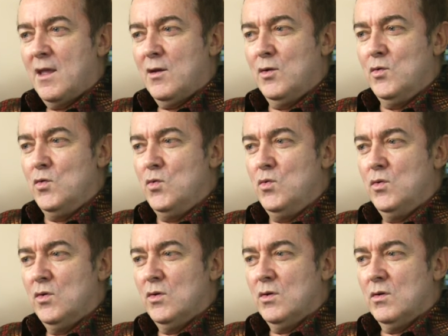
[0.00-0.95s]
who
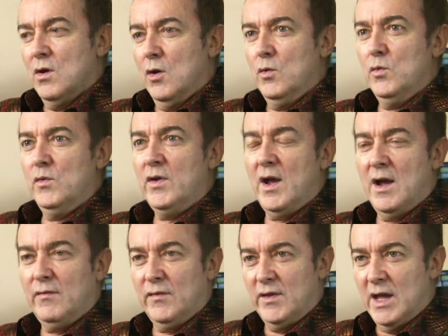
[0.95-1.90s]
owned
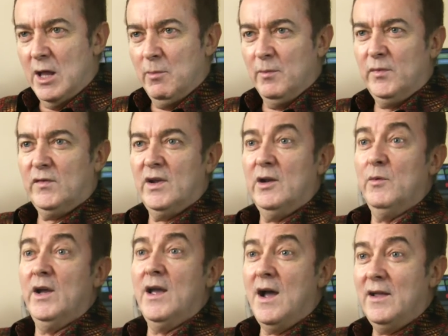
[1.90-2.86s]
half of the album straight
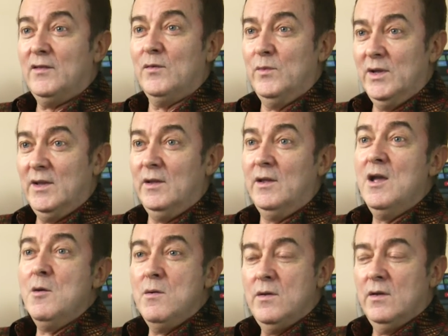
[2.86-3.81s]
away. I had to really
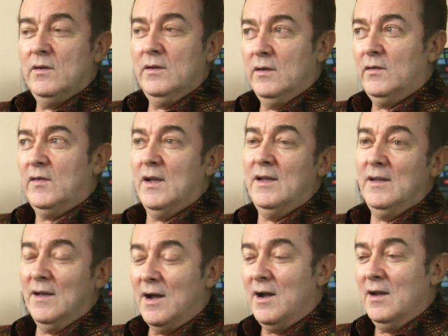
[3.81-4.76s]
you say,
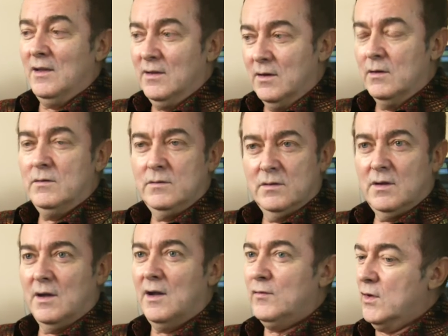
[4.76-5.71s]
I you know,
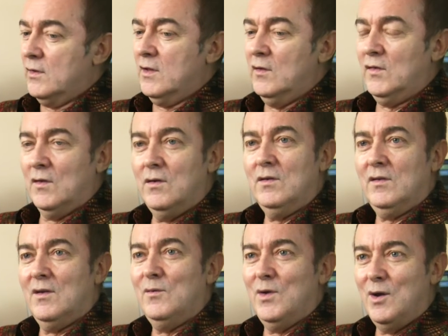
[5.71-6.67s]
I've got these
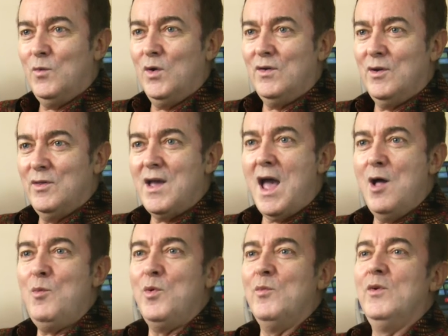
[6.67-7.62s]
songs I, I want on the
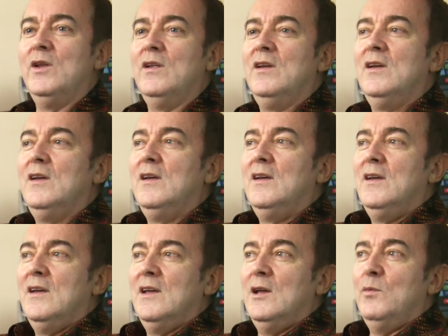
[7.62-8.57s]
album and
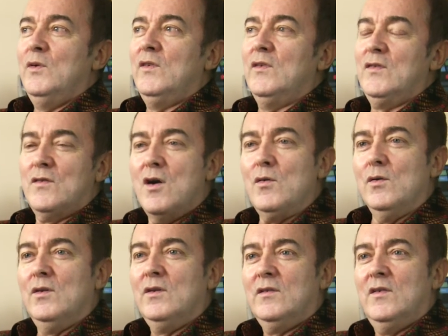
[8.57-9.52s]
it was a
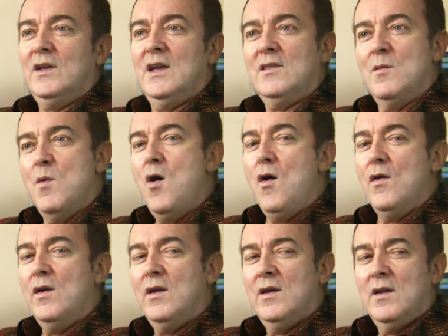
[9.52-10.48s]
struggle to get them
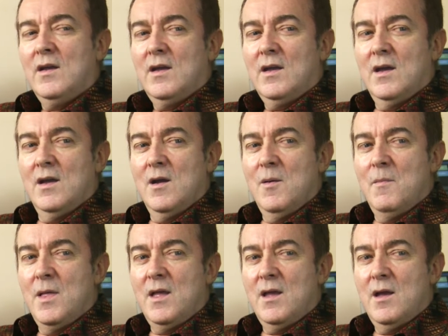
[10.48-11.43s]
on.
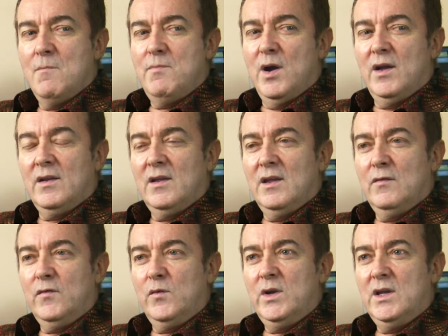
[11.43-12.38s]
Um, but
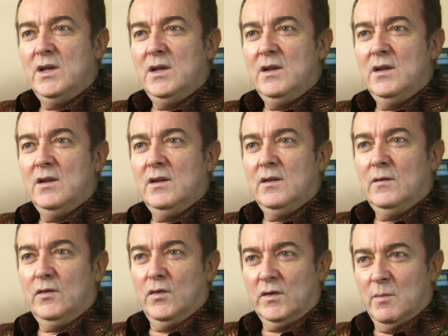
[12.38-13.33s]
if we
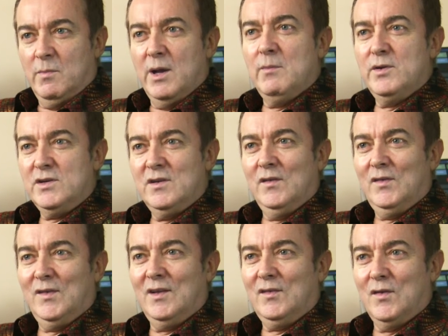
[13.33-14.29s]
took the publisher's
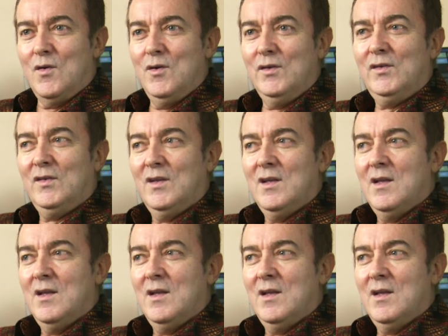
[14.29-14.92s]
six songs,